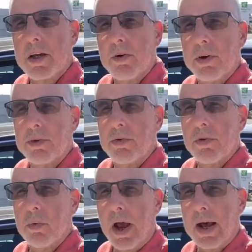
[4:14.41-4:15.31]
going to
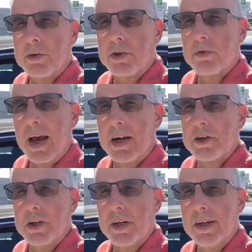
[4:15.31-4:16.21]

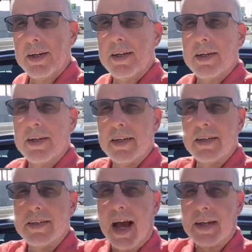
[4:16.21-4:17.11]

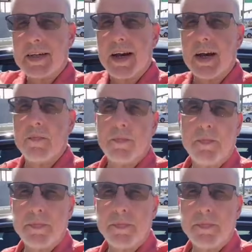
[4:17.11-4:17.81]
thewowstrategy.com.